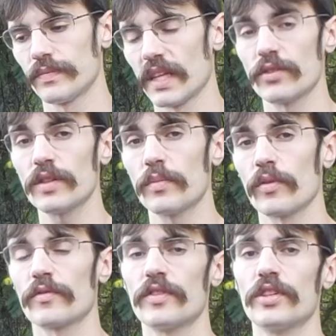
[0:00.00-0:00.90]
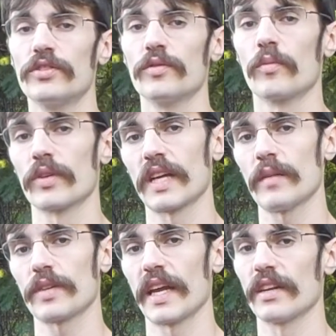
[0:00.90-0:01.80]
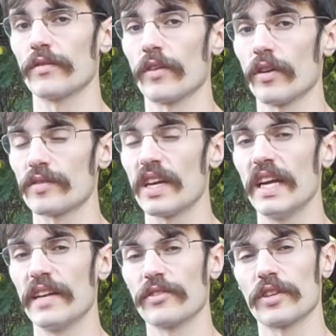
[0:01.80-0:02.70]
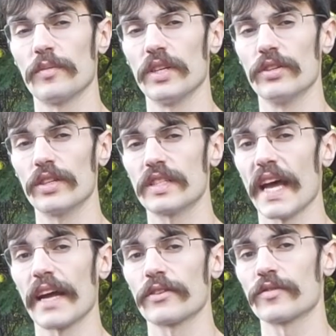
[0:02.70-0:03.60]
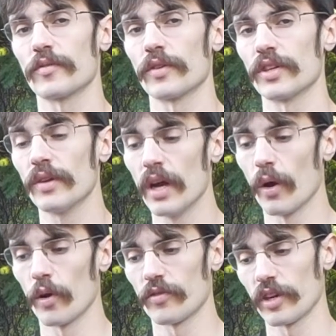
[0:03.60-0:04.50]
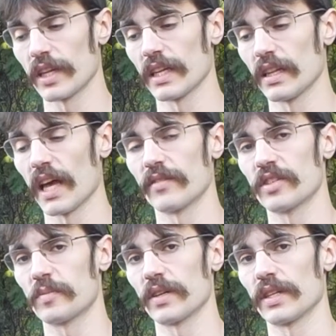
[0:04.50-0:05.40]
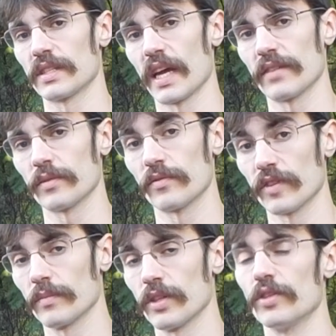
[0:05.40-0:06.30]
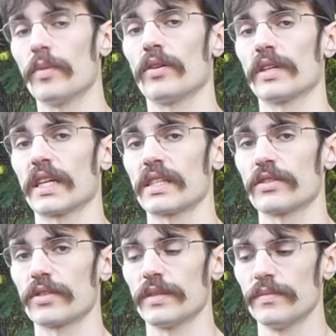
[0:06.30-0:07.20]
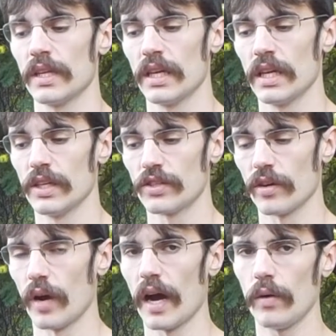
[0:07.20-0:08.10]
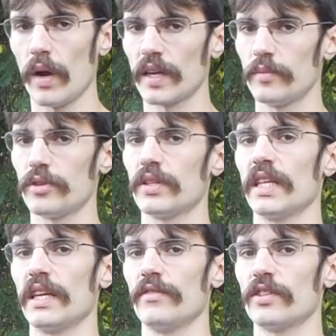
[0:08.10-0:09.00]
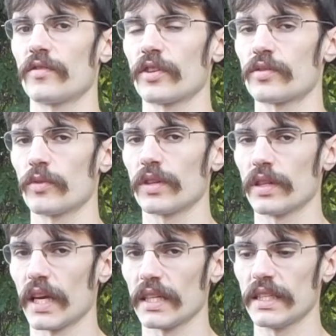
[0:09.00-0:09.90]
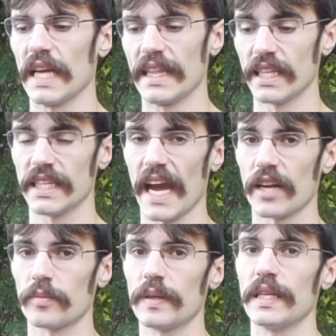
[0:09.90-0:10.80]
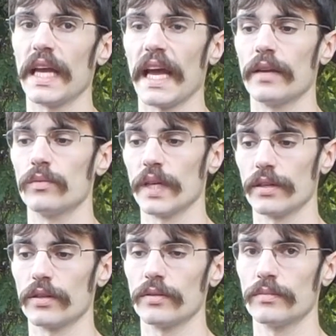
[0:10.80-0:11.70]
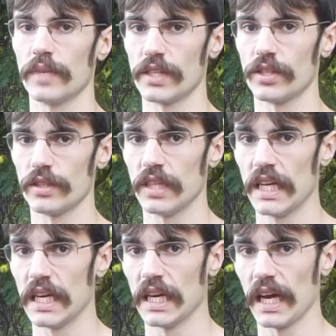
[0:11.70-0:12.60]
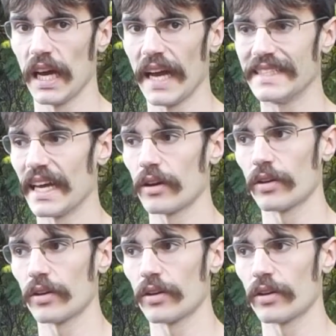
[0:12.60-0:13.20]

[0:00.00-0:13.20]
It's only important for you to do the more complicated evolves if they're going to be good attackers for you or if you're going to get a lot of experience out of them from the new Pokedex entry. So I'll wind up doing the EVs first more than likely, and then Caterpie and Weedle, Pidgey. I doubt I'll